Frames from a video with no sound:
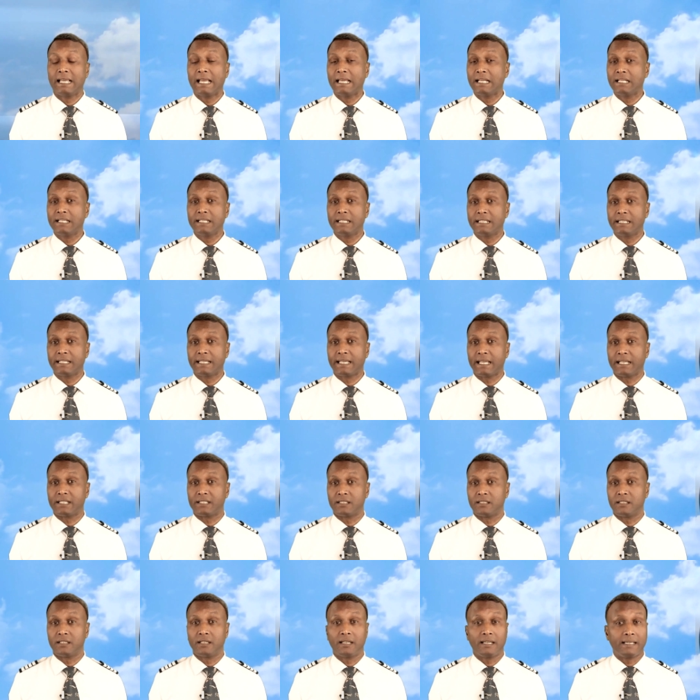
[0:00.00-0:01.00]
The heading
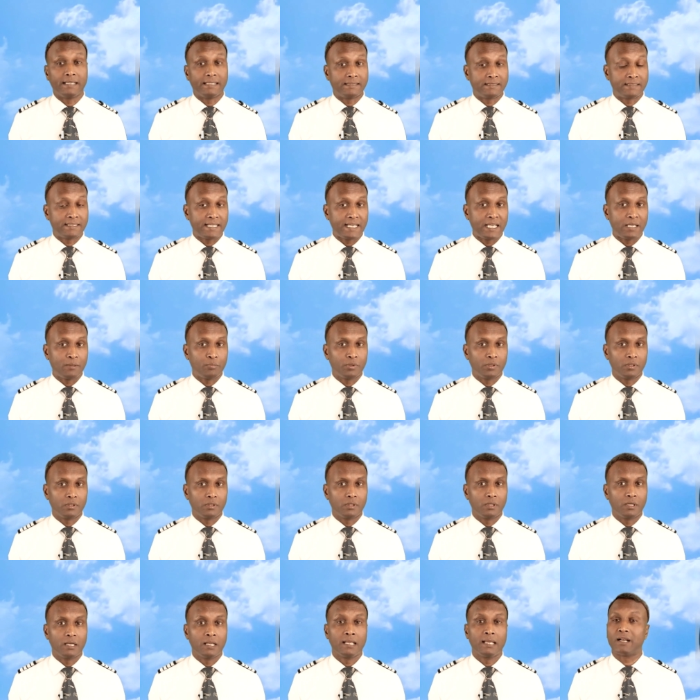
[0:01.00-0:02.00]
indicator is
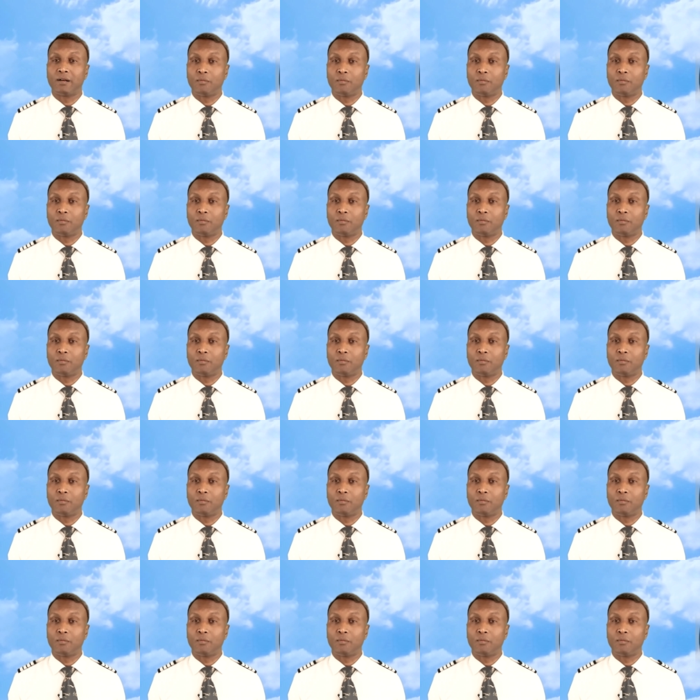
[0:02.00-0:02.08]
stable